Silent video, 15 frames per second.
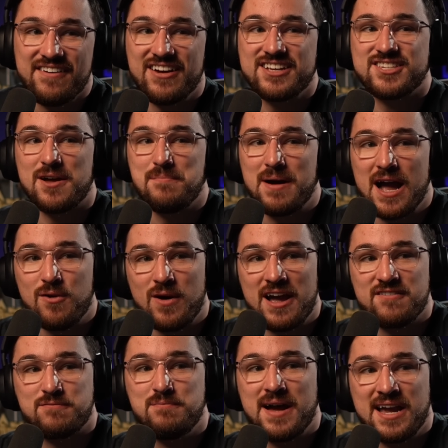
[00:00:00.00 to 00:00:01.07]
I saw my
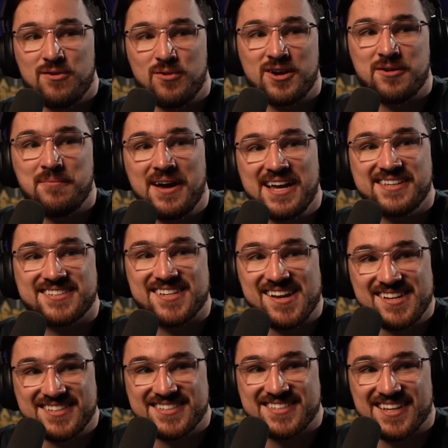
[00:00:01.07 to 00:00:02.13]
wife bite one of my
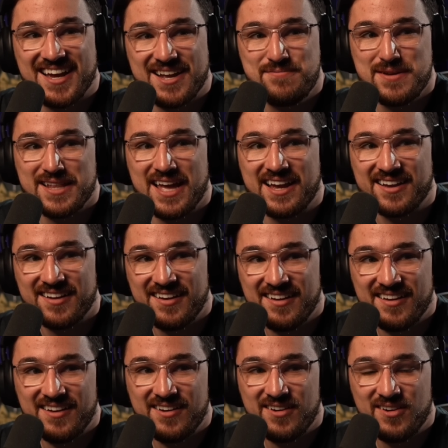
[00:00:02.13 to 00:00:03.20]
sons, I'd be like,
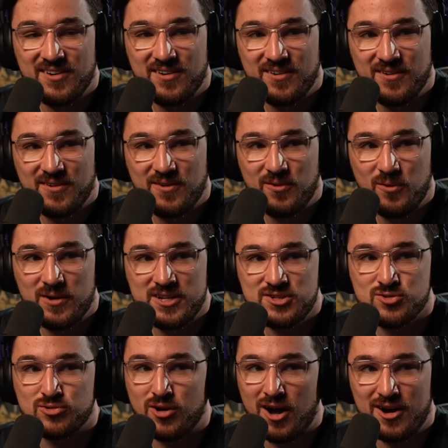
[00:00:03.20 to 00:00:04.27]
what
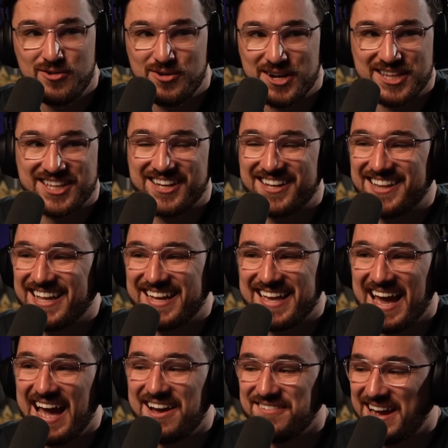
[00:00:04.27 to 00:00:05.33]
is wrong with you?
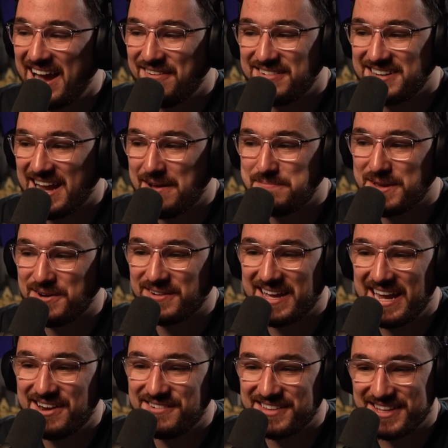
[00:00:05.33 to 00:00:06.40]
Like, I would not be
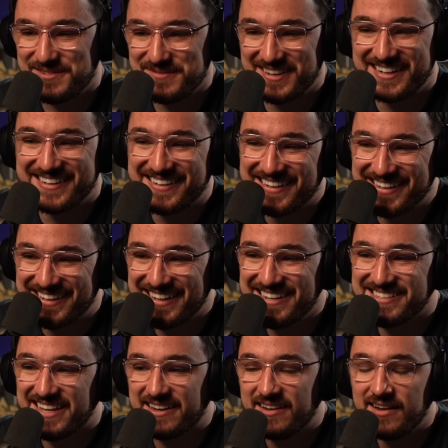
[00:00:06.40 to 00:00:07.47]
okay with it.
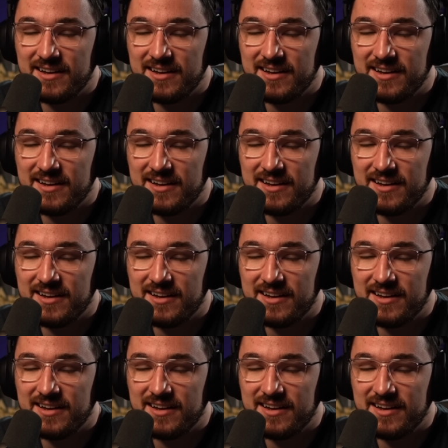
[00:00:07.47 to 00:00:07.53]
He's like,